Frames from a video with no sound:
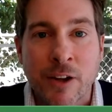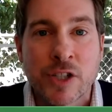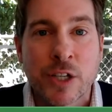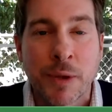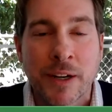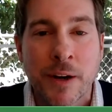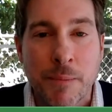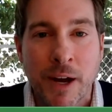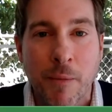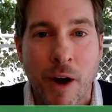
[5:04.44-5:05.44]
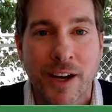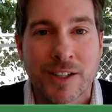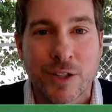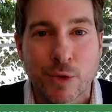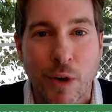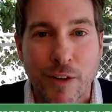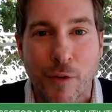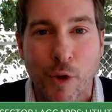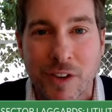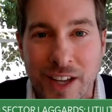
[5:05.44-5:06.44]
energy's been in a bear market since
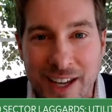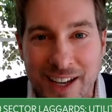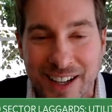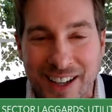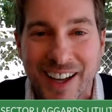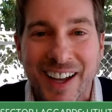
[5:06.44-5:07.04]
2014,